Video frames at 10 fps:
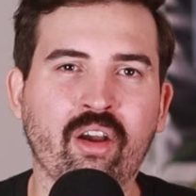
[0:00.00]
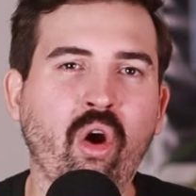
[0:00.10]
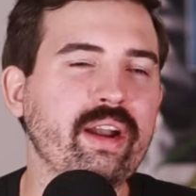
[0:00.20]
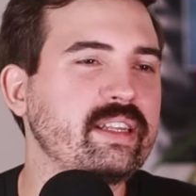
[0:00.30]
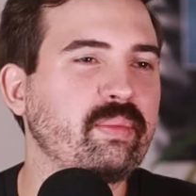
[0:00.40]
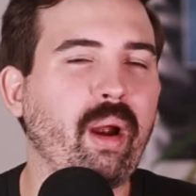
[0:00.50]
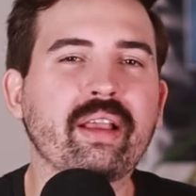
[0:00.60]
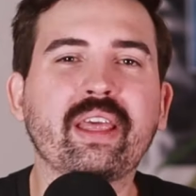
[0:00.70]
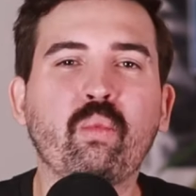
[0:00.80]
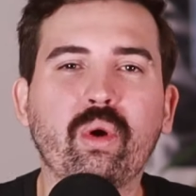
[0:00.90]
According to
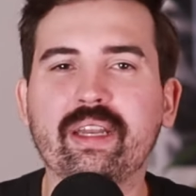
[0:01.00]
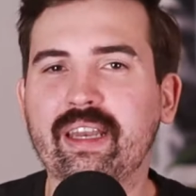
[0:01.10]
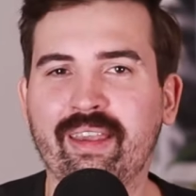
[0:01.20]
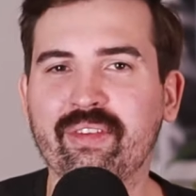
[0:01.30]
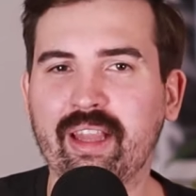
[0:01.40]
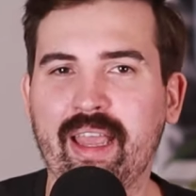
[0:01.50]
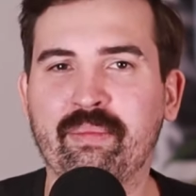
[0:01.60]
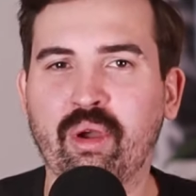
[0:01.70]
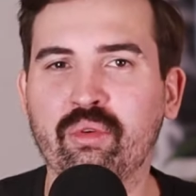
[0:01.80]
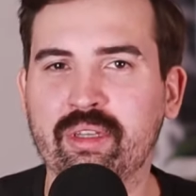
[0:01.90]
Mark, they wouldn't even let
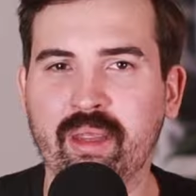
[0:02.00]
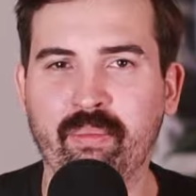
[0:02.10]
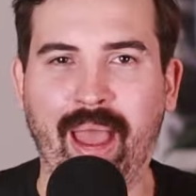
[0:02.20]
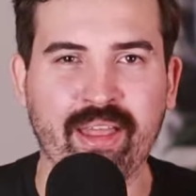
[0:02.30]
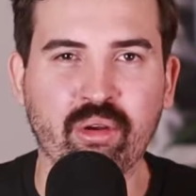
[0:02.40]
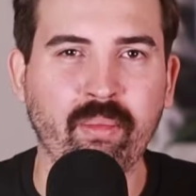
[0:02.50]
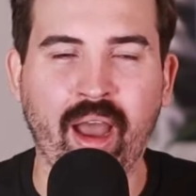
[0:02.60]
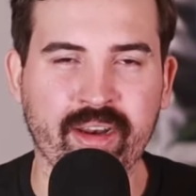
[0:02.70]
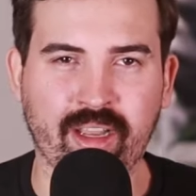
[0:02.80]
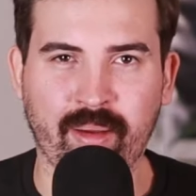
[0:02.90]
him go to the bathroom
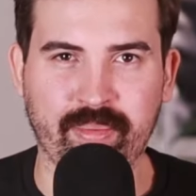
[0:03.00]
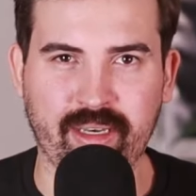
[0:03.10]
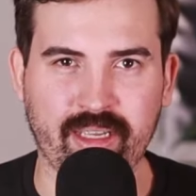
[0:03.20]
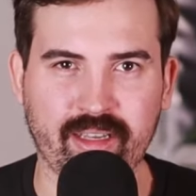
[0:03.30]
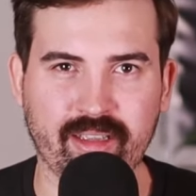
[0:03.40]
unaccompanied.